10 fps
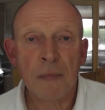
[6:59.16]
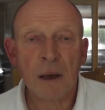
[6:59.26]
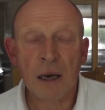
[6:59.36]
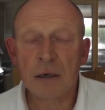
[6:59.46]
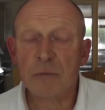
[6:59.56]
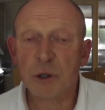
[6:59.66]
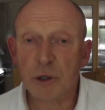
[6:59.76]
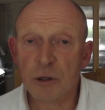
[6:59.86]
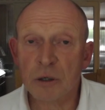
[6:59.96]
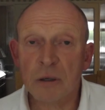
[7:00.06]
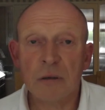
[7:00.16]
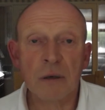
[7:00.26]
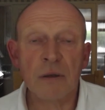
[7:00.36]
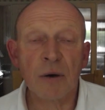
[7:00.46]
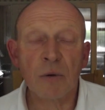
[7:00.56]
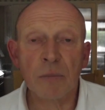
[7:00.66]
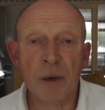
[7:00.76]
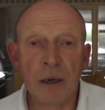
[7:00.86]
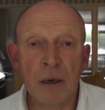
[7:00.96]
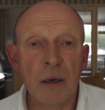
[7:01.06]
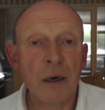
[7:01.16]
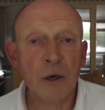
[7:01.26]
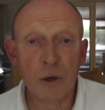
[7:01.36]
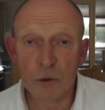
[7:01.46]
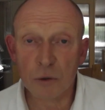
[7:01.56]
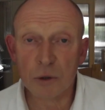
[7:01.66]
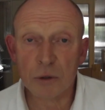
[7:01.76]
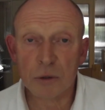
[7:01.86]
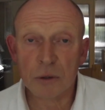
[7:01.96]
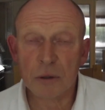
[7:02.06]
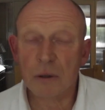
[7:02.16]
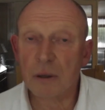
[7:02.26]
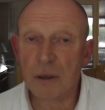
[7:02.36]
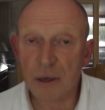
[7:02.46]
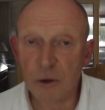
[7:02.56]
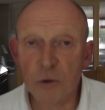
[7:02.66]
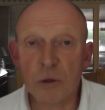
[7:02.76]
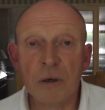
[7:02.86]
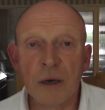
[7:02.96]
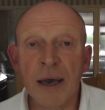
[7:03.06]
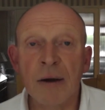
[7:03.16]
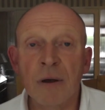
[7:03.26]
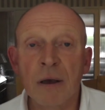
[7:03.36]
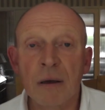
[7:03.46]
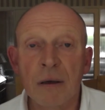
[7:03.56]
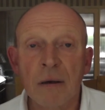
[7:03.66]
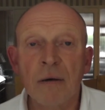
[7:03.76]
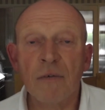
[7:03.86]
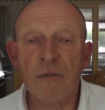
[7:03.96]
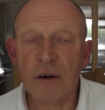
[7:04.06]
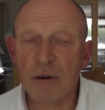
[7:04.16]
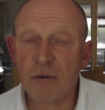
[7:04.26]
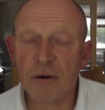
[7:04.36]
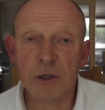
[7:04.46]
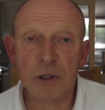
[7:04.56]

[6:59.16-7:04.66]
And I'm sure that there will be a course in your area very, very